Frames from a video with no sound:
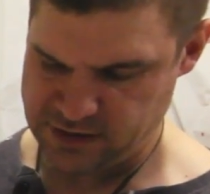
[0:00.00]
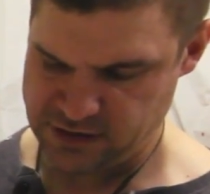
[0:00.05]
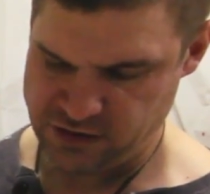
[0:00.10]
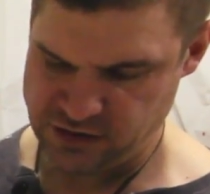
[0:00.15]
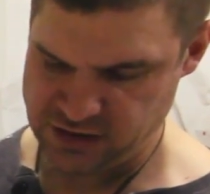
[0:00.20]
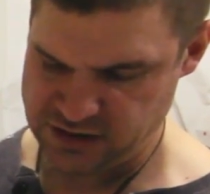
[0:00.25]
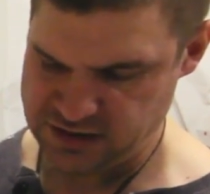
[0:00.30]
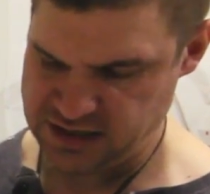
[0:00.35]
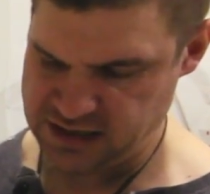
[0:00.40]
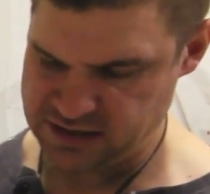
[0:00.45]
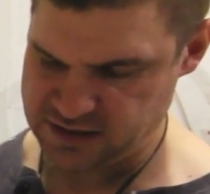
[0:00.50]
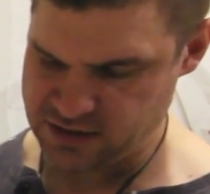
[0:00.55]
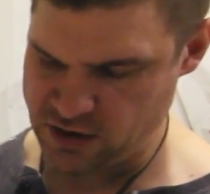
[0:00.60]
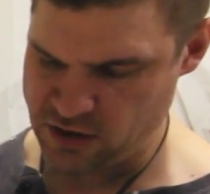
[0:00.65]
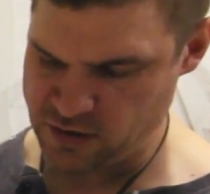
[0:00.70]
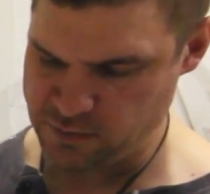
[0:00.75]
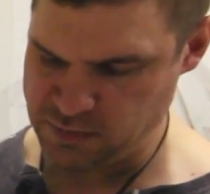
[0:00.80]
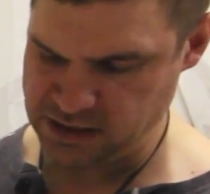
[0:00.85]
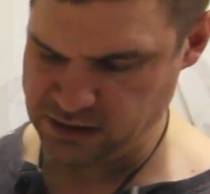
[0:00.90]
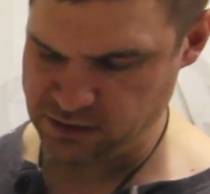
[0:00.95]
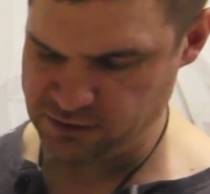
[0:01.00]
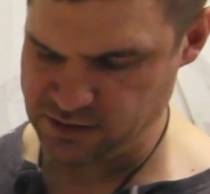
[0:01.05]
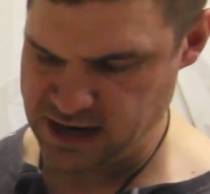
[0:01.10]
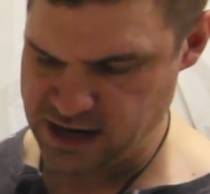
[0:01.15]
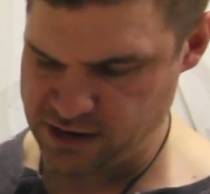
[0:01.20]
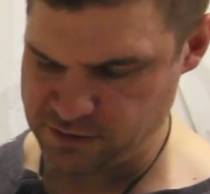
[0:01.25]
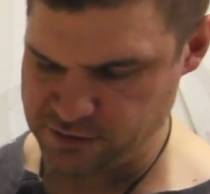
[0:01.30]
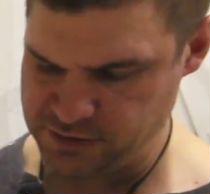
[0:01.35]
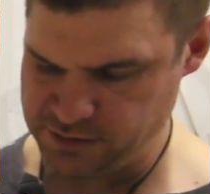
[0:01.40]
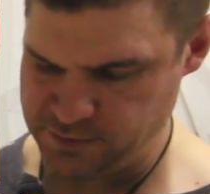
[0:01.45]
You can see it's all been
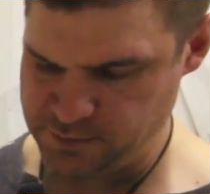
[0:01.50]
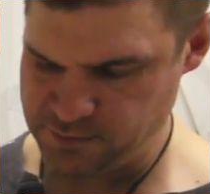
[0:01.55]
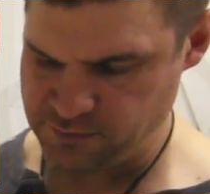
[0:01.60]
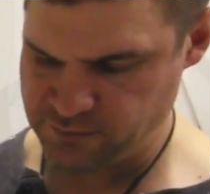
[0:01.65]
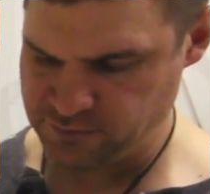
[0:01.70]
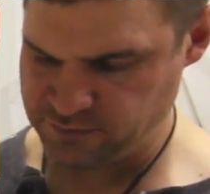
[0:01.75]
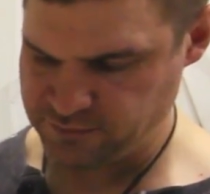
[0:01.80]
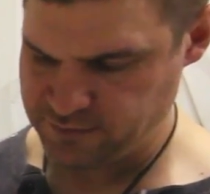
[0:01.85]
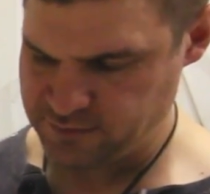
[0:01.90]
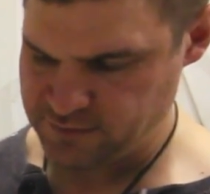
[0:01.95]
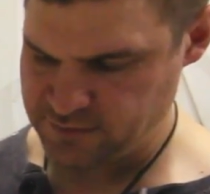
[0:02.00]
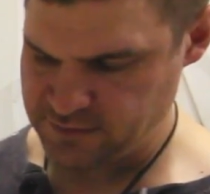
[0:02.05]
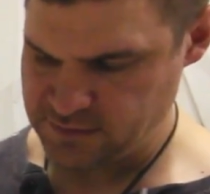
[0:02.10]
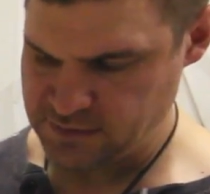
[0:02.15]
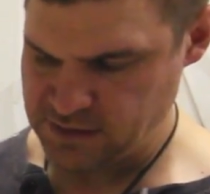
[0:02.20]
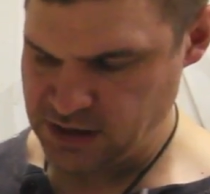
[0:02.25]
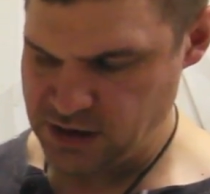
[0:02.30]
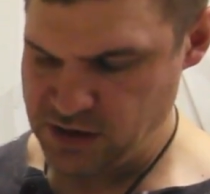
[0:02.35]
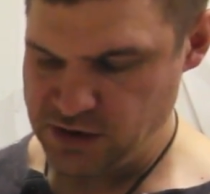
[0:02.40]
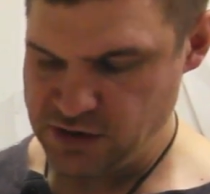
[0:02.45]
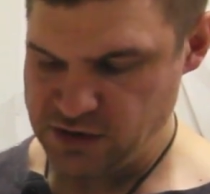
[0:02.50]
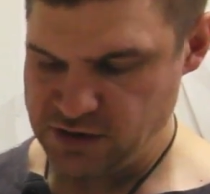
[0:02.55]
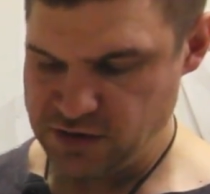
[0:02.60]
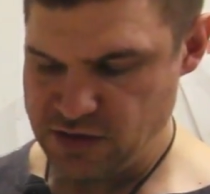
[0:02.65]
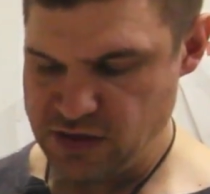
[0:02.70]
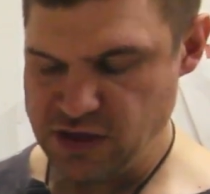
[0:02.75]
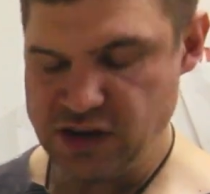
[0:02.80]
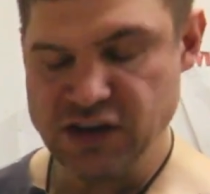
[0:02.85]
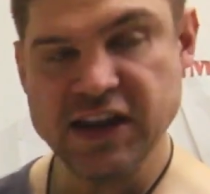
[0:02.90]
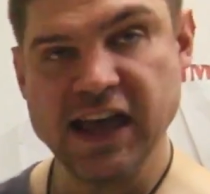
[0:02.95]
ground.
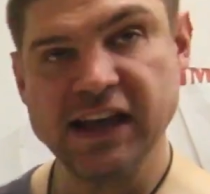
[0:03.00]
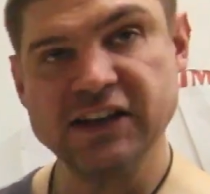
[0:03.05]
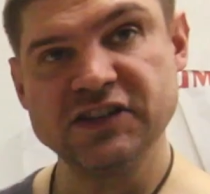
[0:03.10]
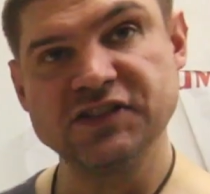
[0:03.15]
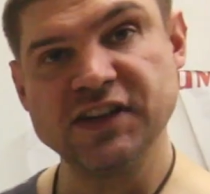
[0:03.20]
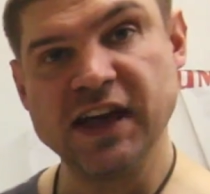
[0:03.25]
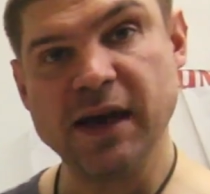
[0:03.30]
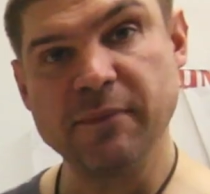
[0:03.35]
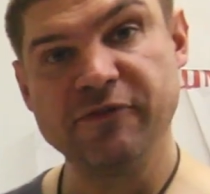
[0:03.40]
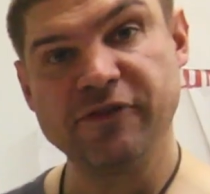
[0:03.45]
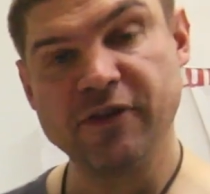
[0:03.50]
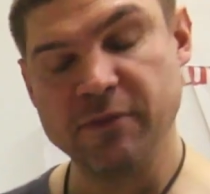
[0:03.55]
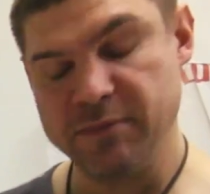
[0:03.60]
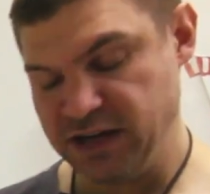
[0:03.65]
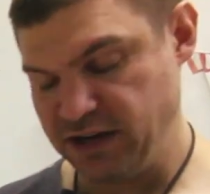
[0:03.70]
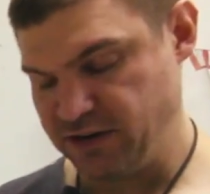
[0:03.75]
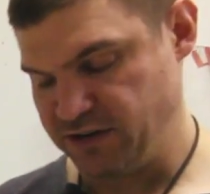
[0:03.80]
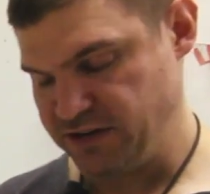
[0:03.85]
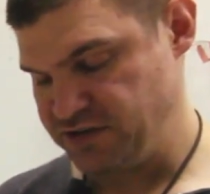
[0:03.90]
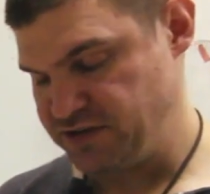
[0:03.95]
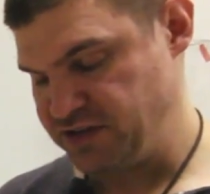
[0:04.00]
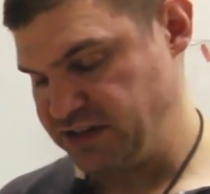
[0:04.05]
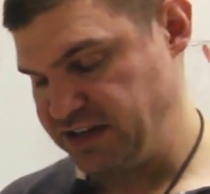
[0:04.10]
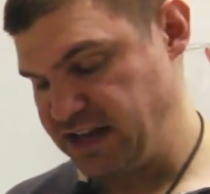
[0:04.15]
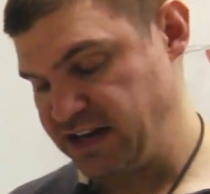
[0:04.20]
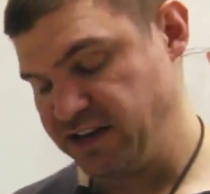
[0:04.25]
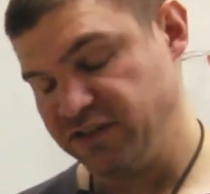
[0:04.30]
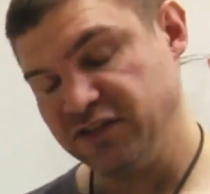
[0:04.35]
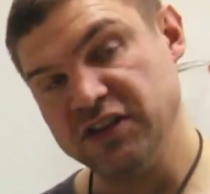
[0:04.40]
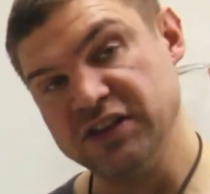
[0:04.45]
The next step from here is to
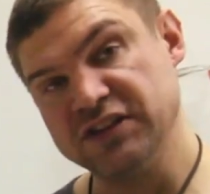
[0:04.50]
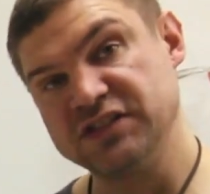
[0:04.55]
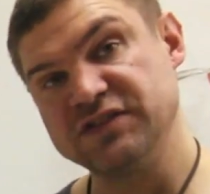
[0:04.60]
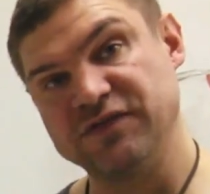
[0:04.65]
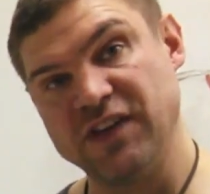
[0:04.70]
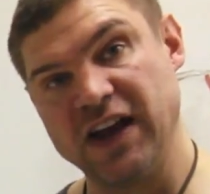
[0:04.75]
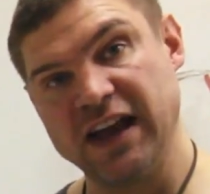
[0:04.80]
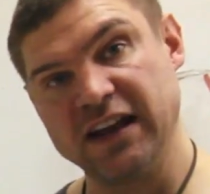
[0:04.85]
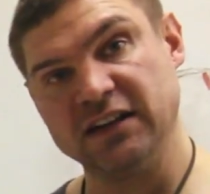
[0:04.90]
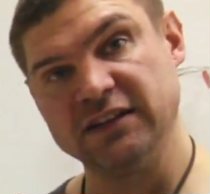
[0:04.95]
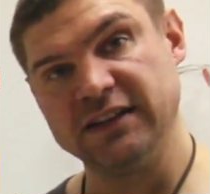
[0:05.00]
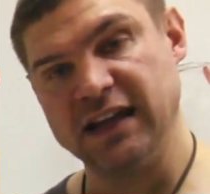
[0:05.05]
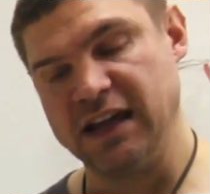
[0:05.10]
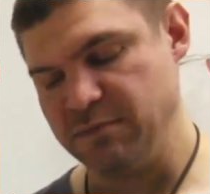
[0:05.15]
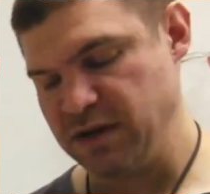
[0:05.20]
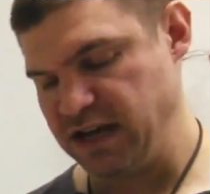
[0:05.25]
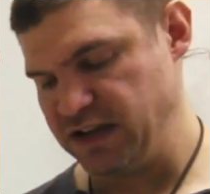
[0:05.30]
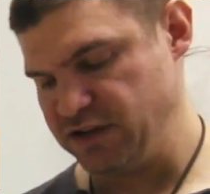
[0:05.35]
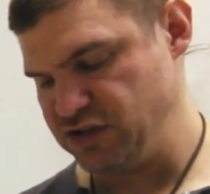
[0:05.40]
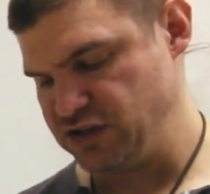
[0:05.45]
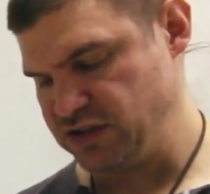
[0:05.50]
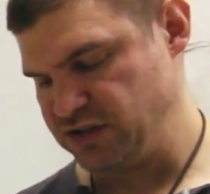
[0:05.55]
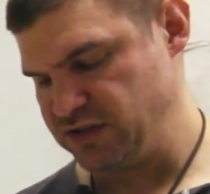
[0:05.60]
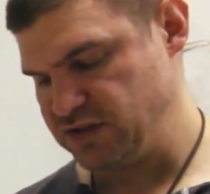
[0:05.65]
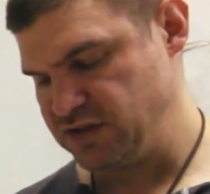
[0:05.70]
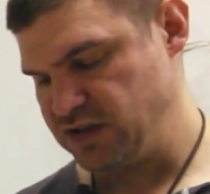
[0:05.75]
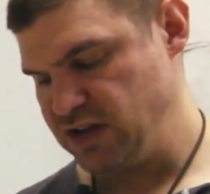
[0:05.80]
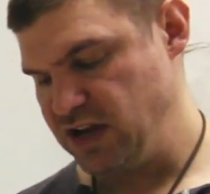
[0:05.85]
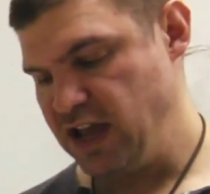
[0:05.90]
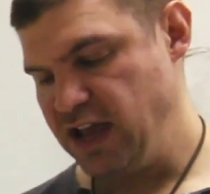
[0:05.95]
get it to its final
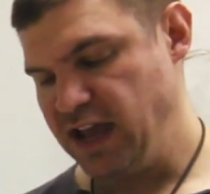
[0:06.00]
dimensions,